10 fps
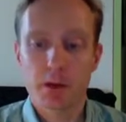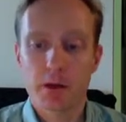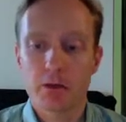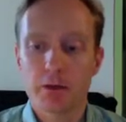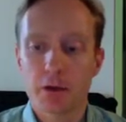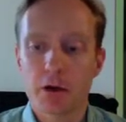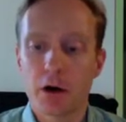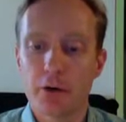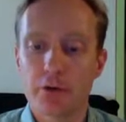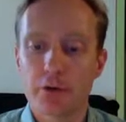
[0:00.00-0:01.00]
It's a
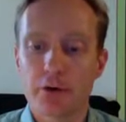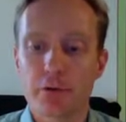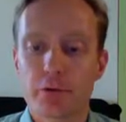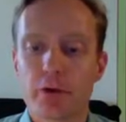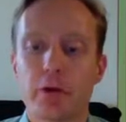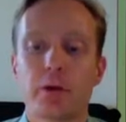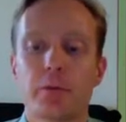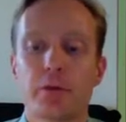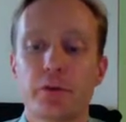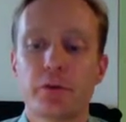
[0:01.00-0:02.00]
contradictory
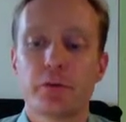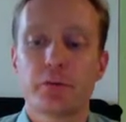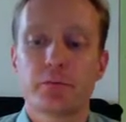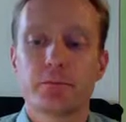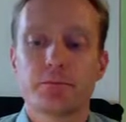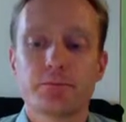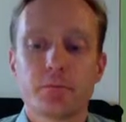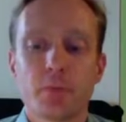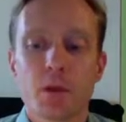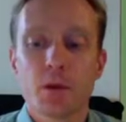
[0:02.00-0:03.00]
position.
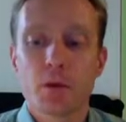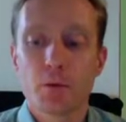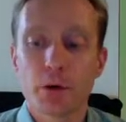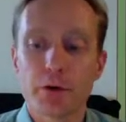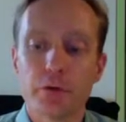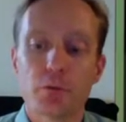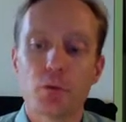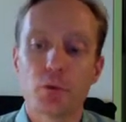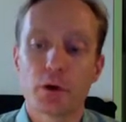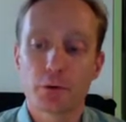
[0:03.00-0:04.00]
Whereas
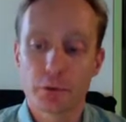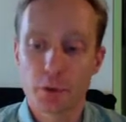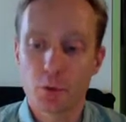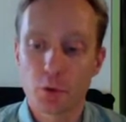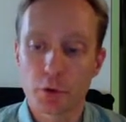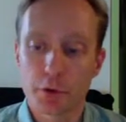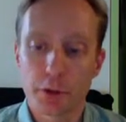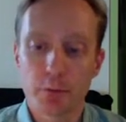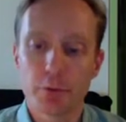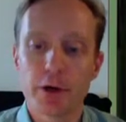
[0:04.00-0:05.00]
critical moral
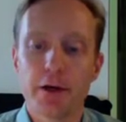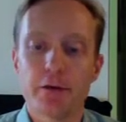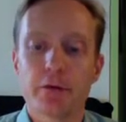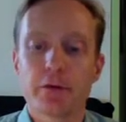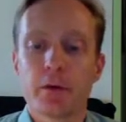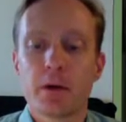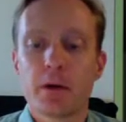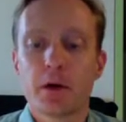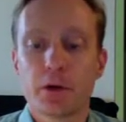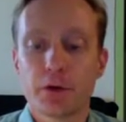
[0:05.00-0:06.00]
deliberators
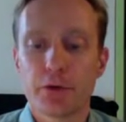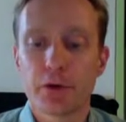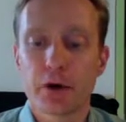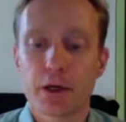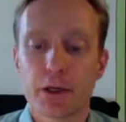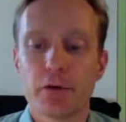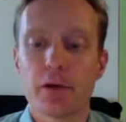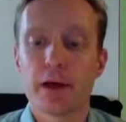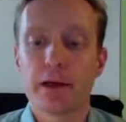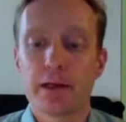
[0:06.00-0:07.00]
are going to argue
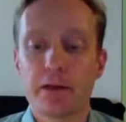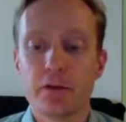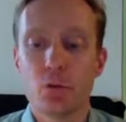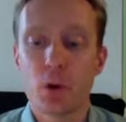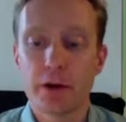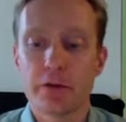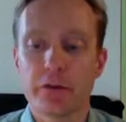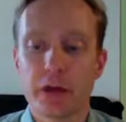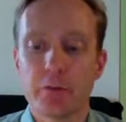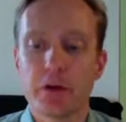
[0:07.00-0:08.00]
that at least one
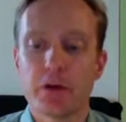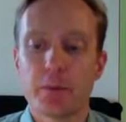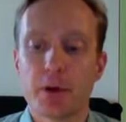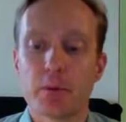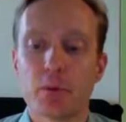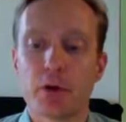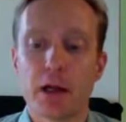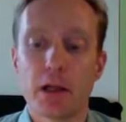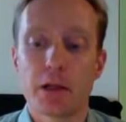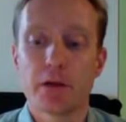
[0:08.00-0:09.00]
statement about
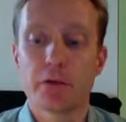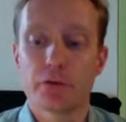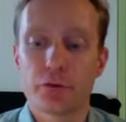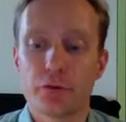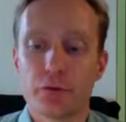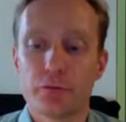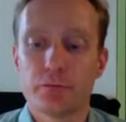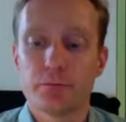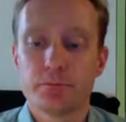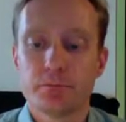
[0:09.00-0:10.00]
morality is true,
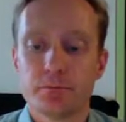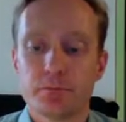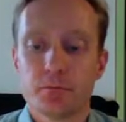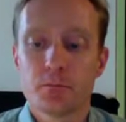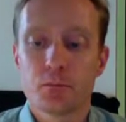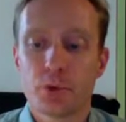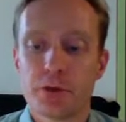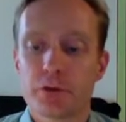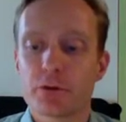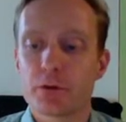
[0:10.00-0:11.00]

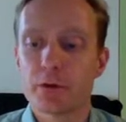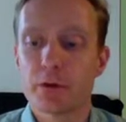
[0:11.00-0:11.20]
which